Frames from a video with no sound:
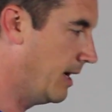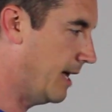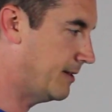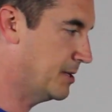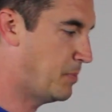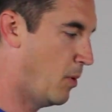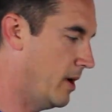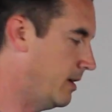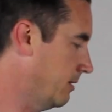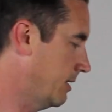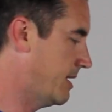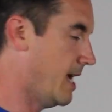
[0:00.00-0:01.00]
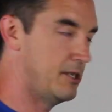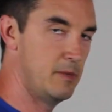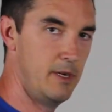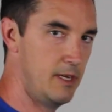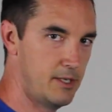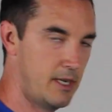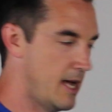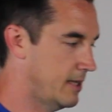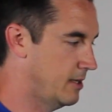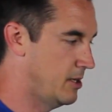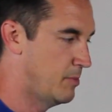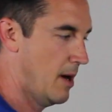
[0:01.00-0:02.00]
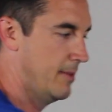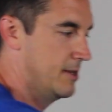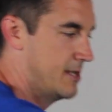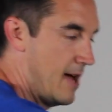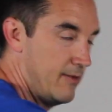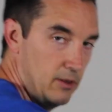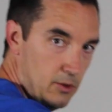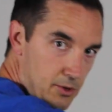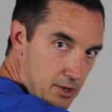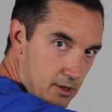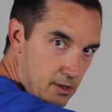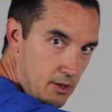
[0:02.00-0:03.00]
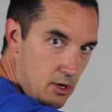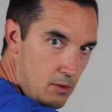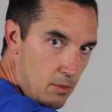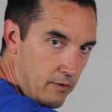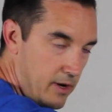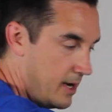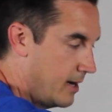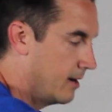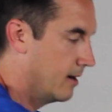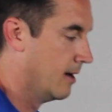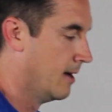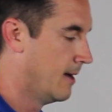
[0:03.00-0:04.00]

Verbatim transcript: At this point, the tank should be disconnected. You probably just have a loose tube over here.